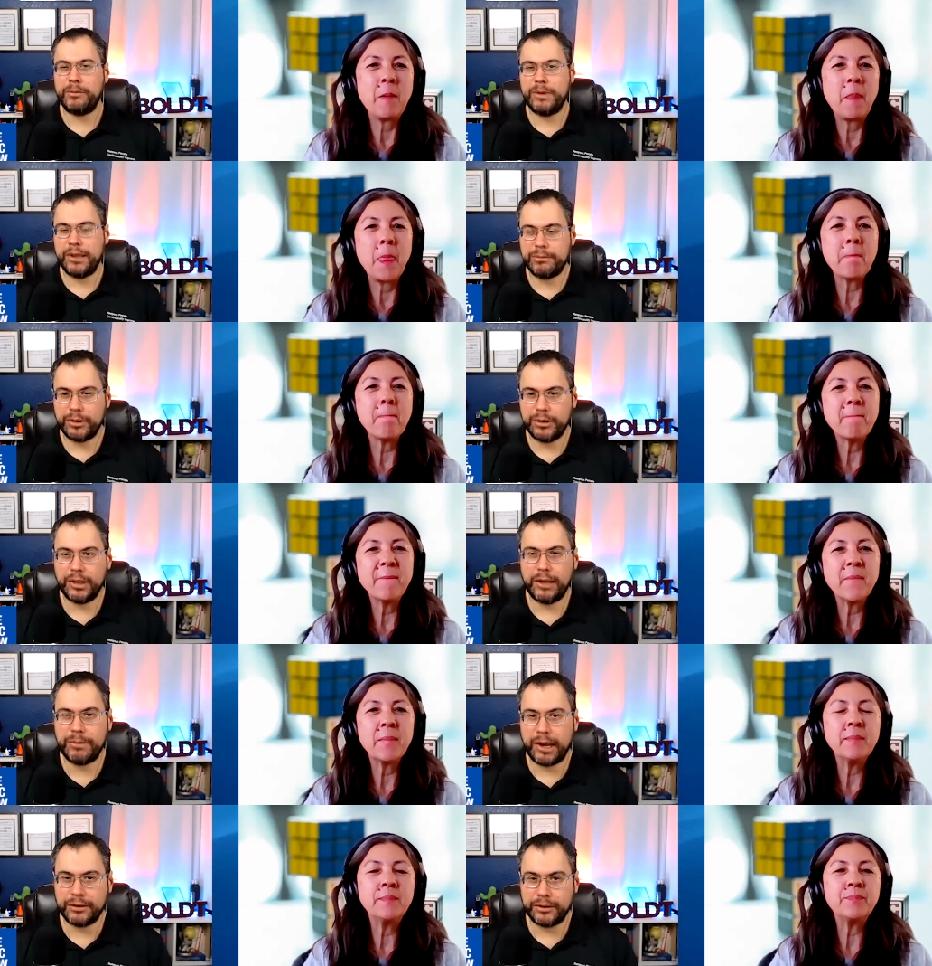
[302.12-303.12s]
Speaker 1: people
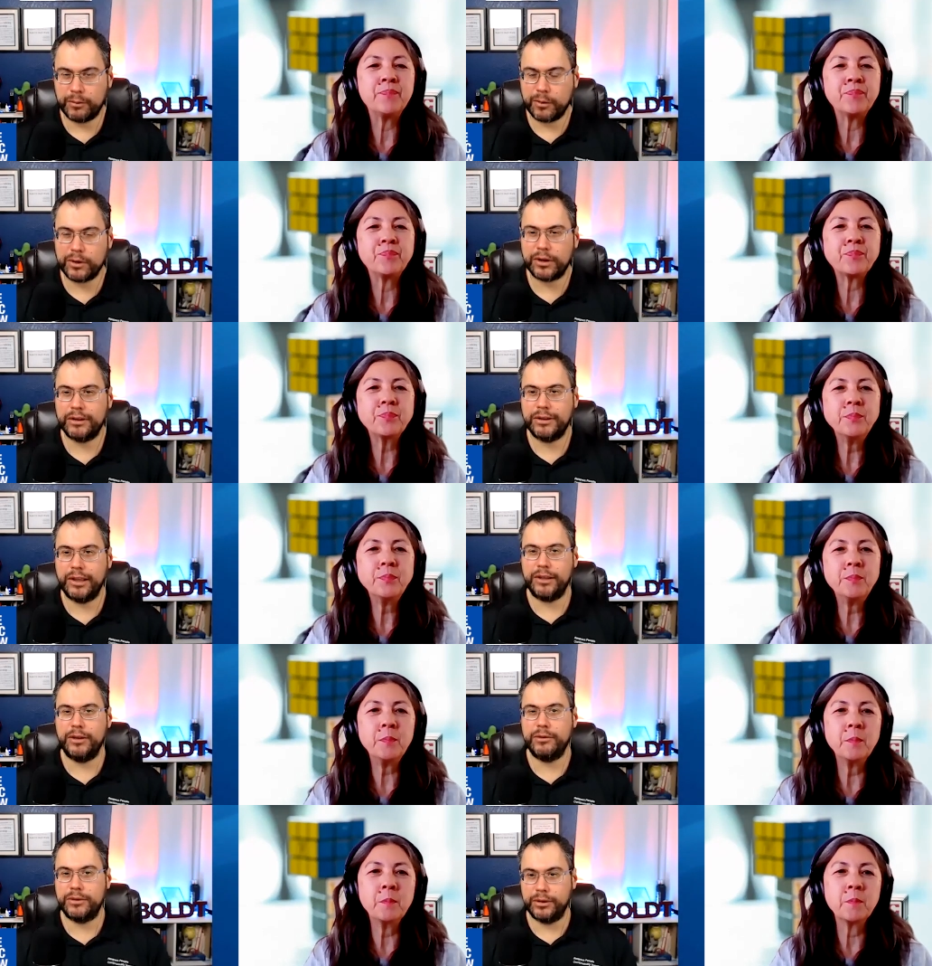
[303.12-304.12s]
about the work that
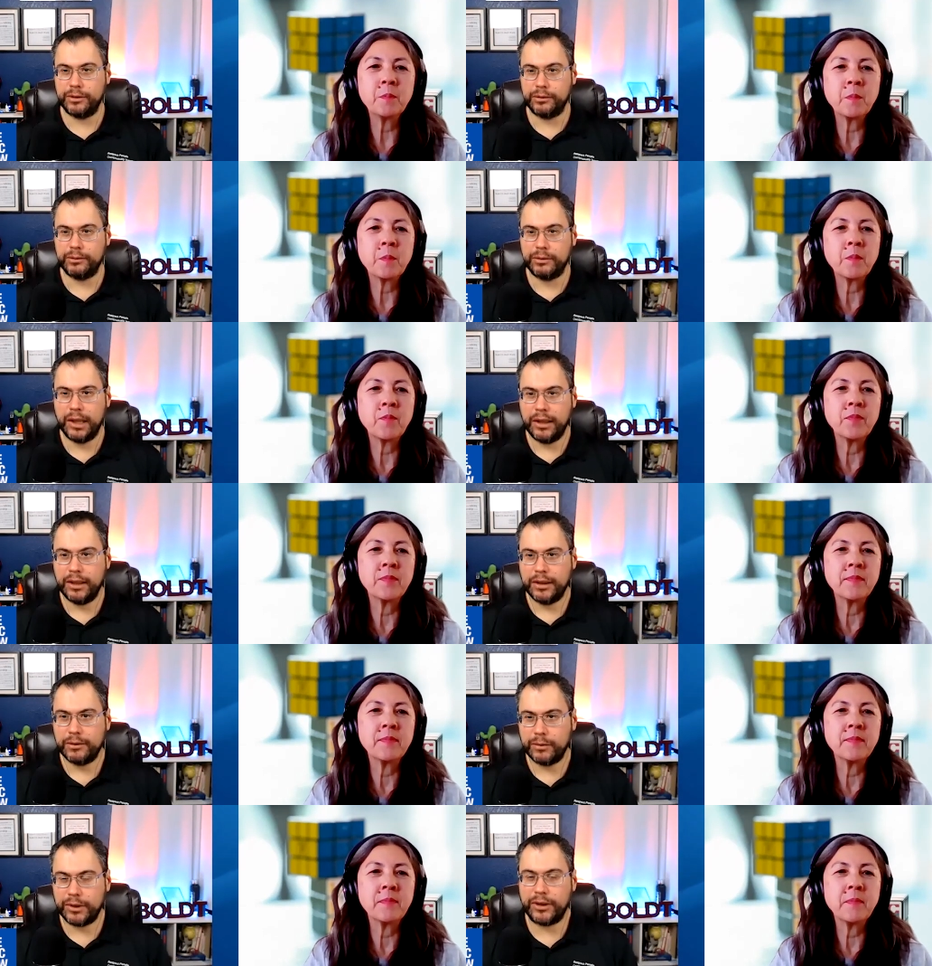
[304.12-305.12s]
you do
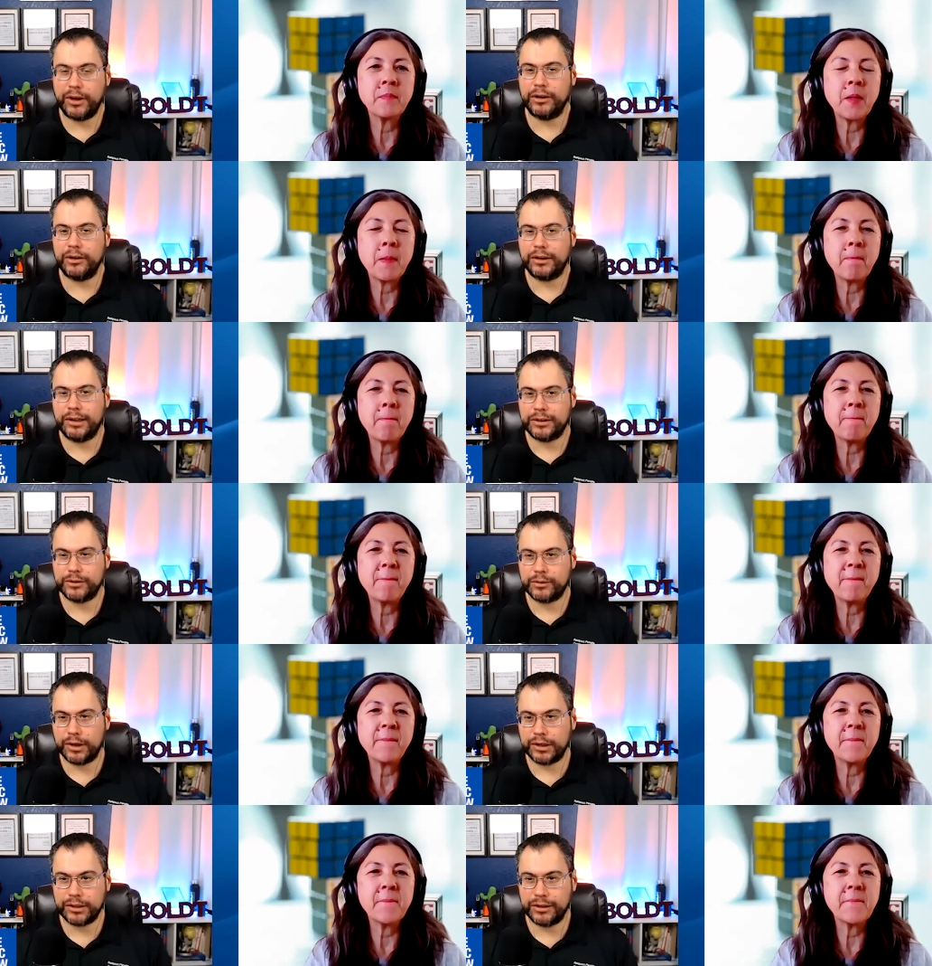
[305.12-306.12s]
with our
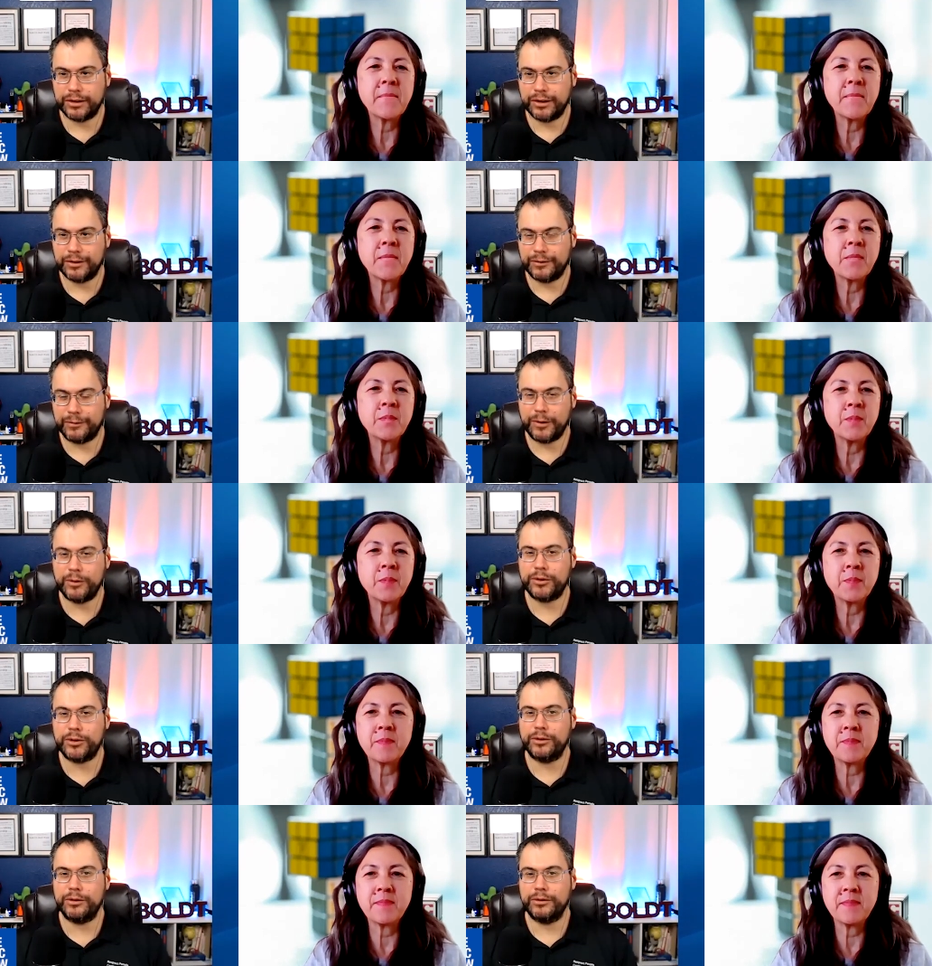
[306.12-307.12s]
construction
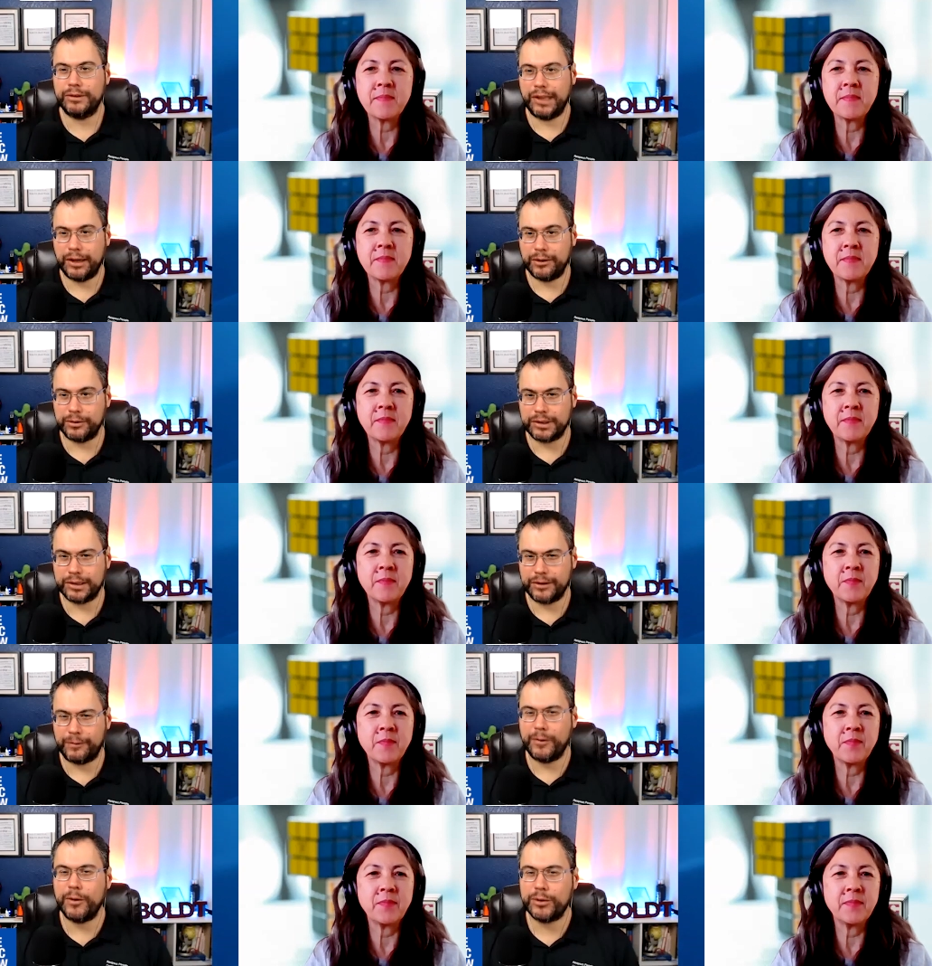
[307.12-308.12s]
future leaders, the
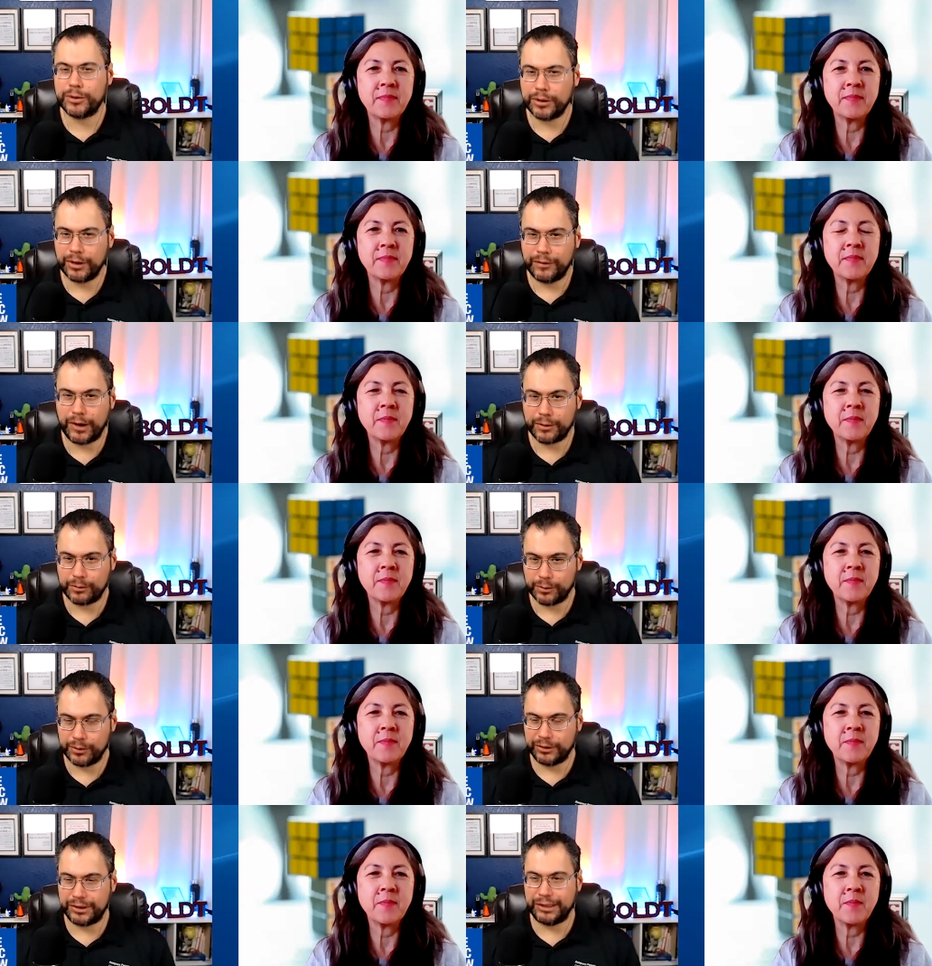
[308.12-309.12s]
future of our
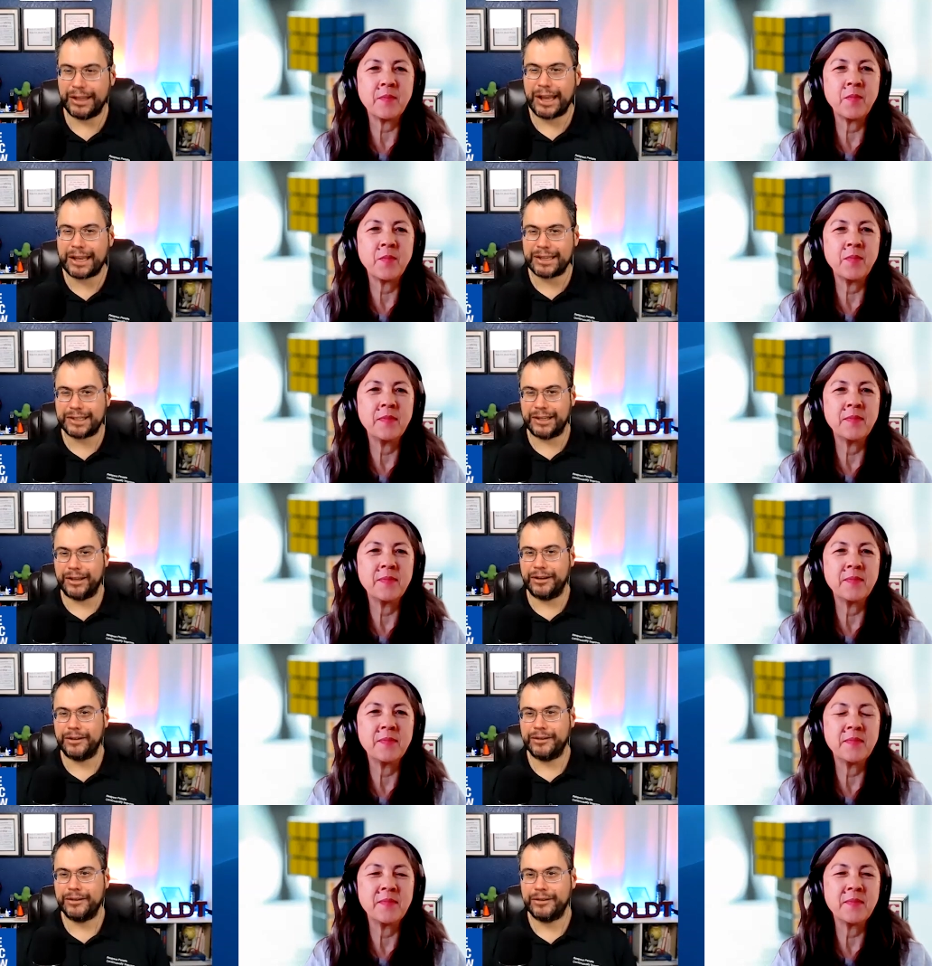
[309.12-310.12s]
world, the
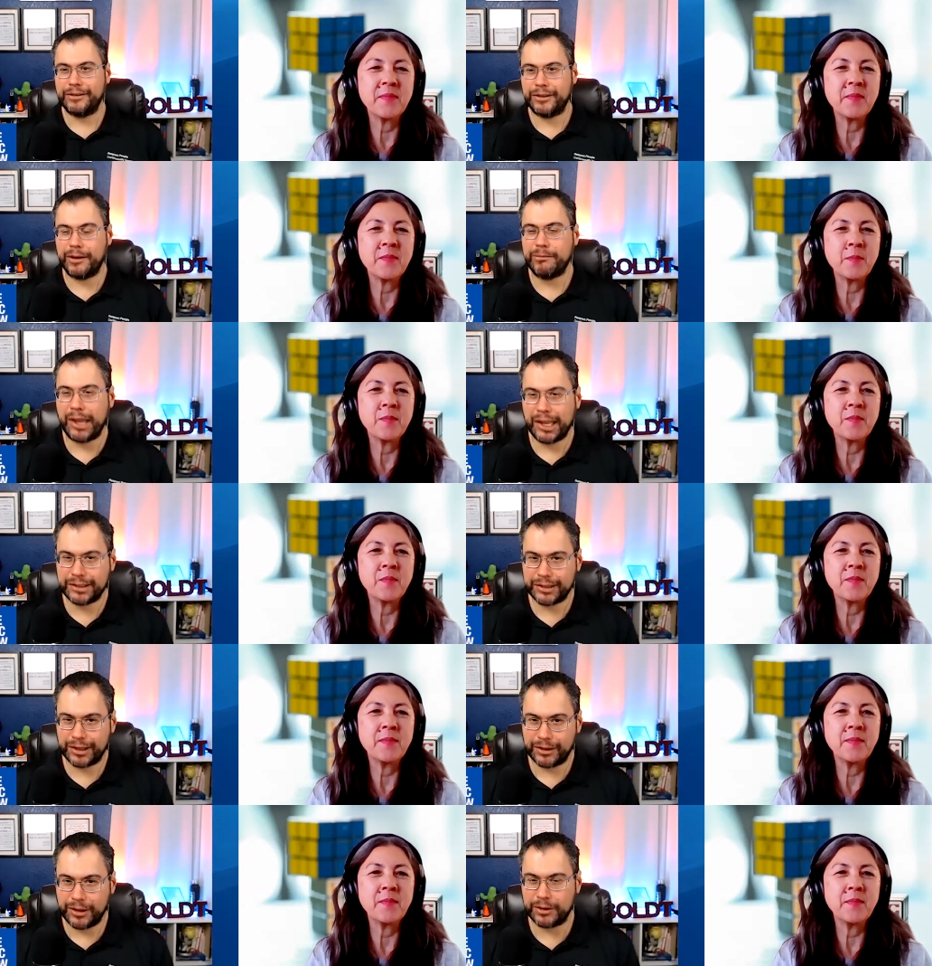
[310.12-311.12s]
legacy, the
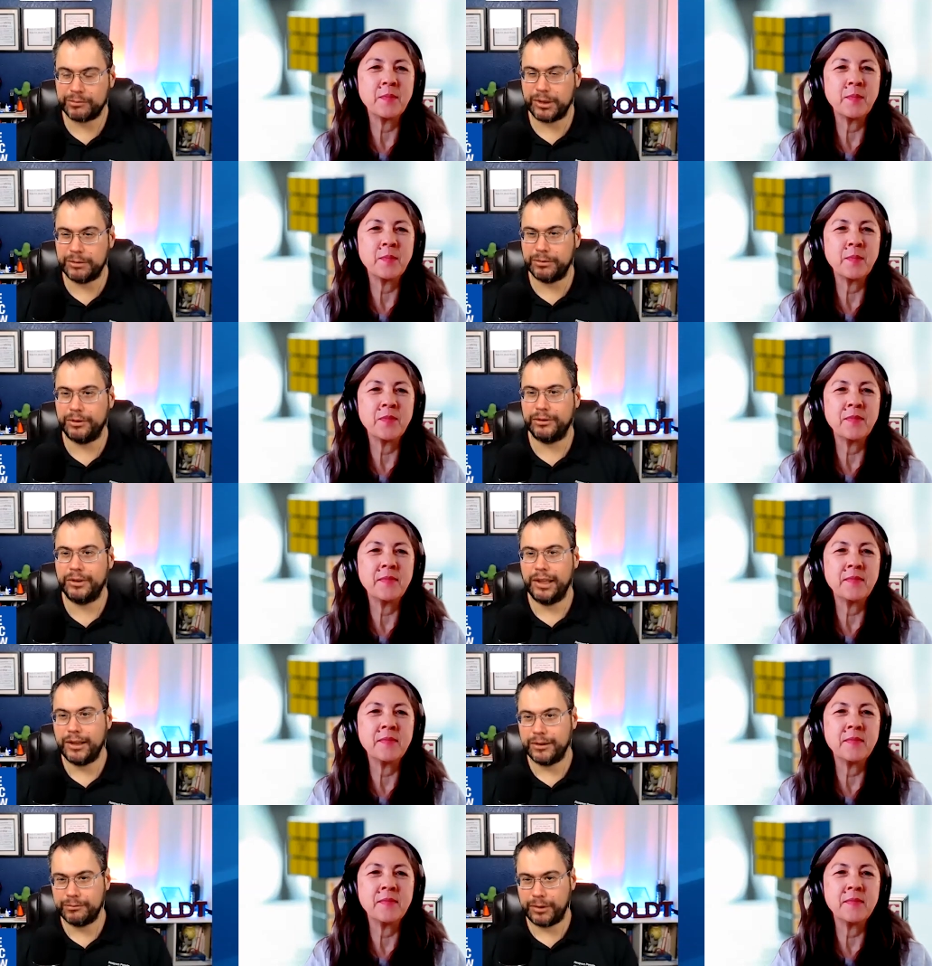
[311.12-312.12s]
amazing young people,
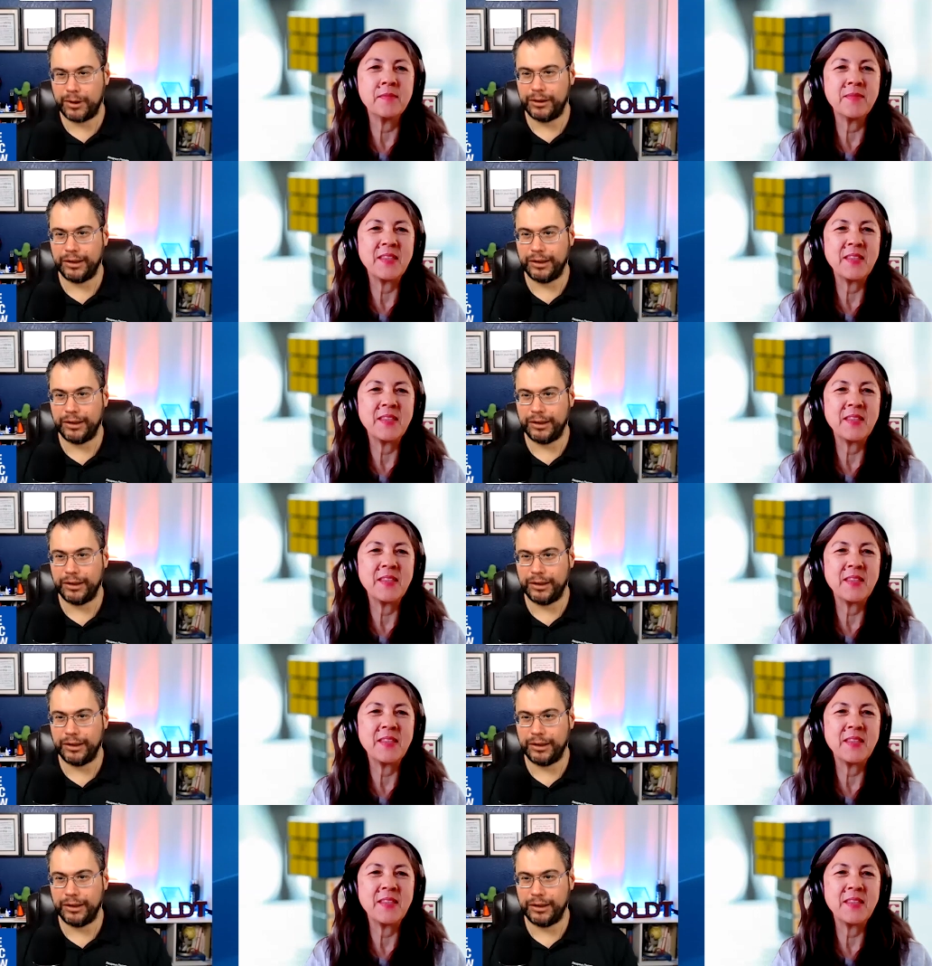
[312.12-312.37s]
all